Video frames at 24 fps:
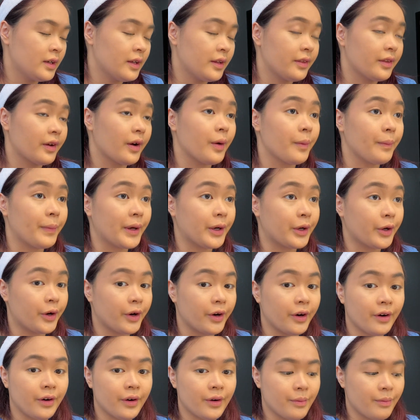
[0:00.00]
There are
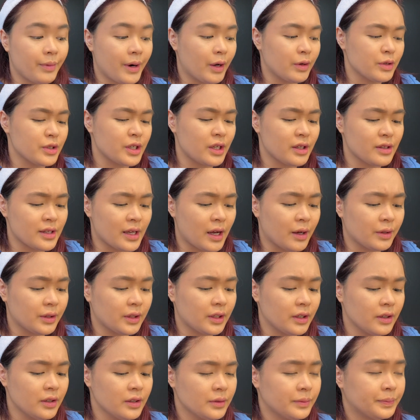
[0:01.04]
better brow gels out
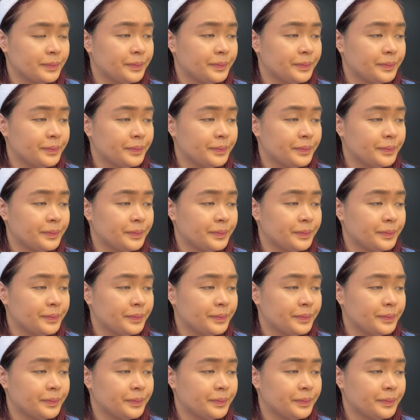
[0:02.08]
there.